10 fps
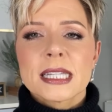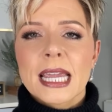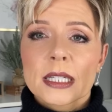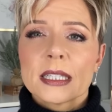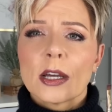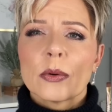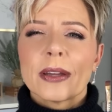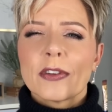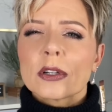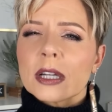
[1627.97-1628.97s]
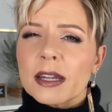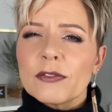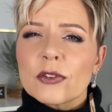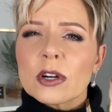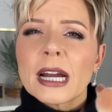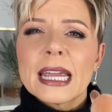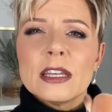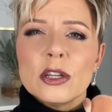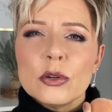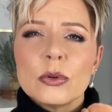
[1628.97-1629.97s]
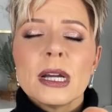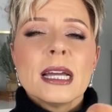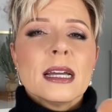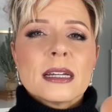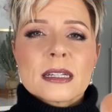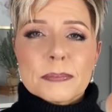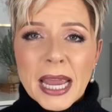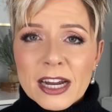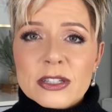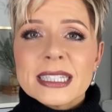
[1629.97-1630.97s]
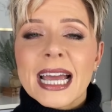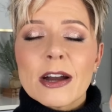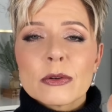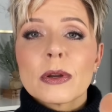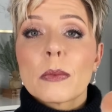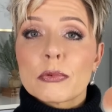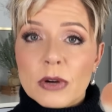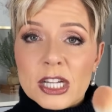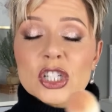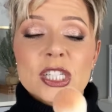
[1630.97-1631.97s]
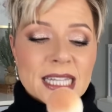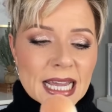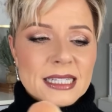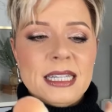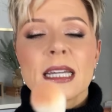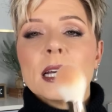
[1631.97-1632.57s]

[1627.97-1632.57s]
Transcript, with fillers: And so if you're looking for a new pared down brush set,